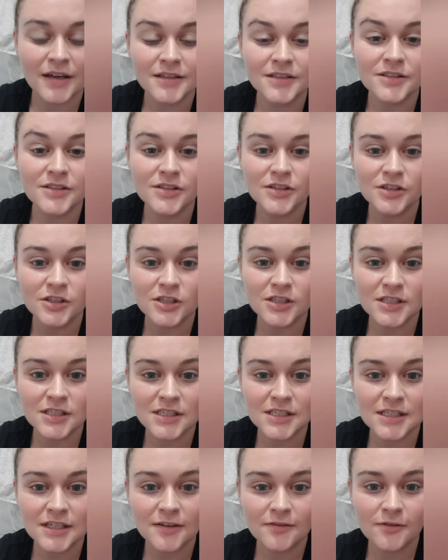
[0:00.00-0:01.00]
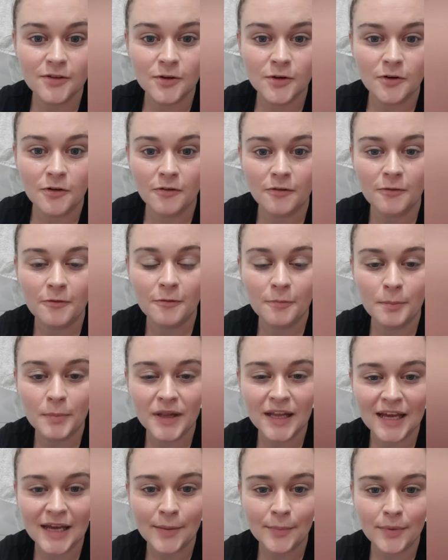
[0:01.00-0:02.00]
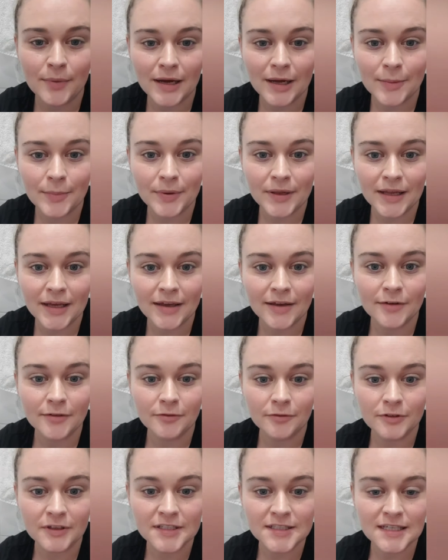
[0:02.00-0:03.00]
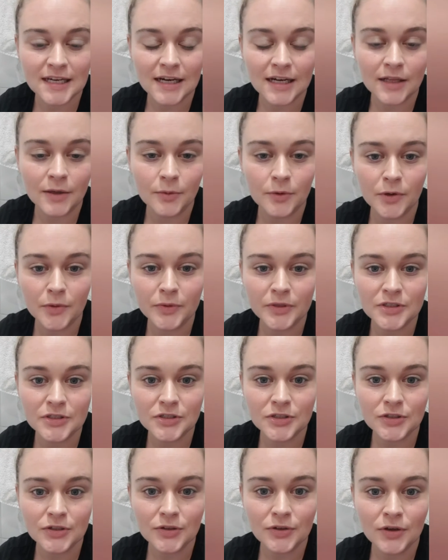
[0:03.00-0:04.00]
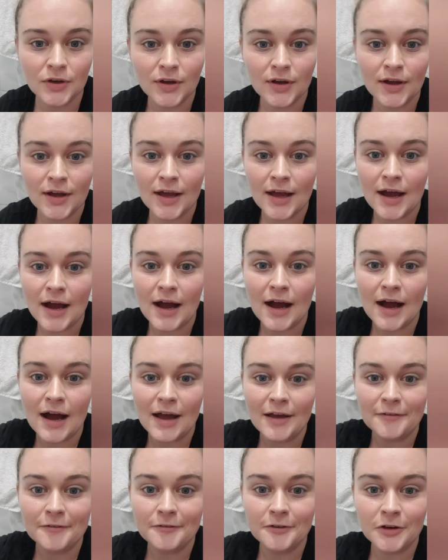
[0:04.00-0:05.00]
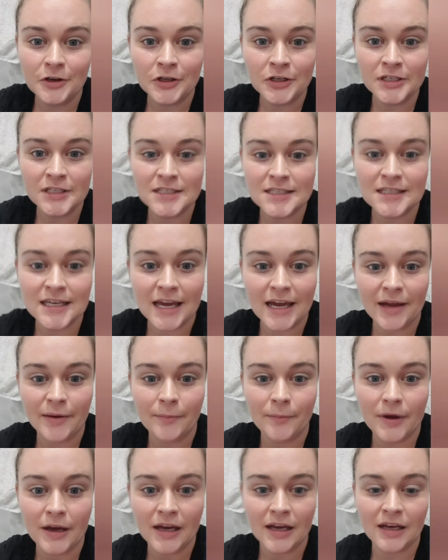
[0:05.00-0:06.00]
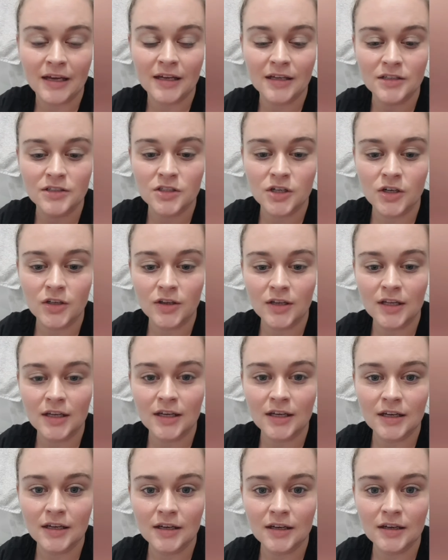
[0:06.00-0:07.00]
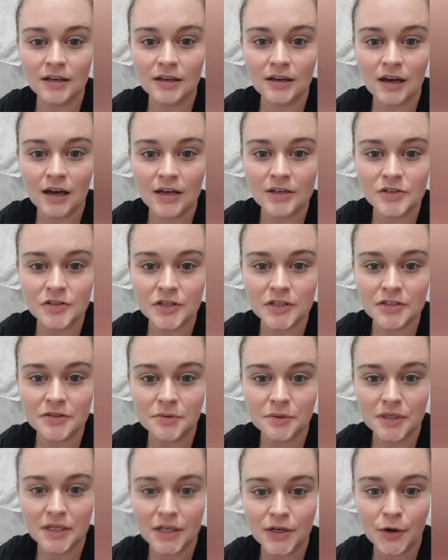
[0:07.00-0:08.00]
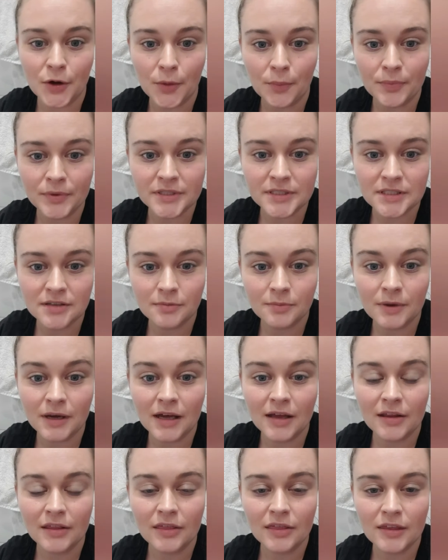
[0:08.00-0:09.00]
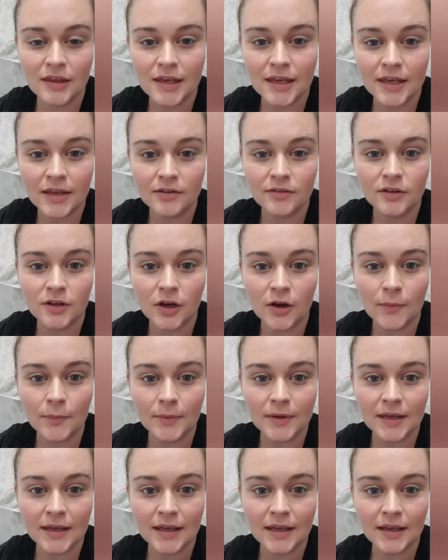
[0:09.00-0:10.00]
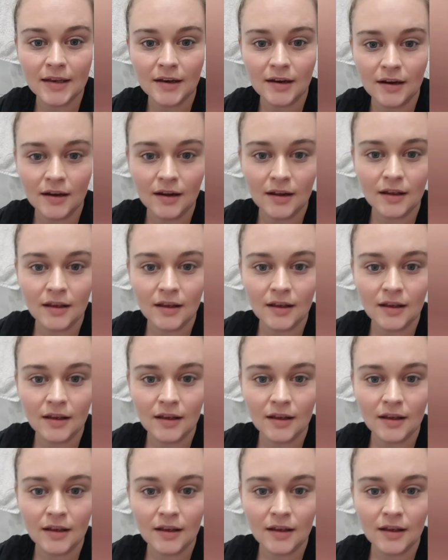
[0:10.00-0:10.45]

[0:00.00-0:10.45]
So just to give you a play-by-play of exactly what we do, I first get my toddler undressed ready to hop into the bath. He'll hop in.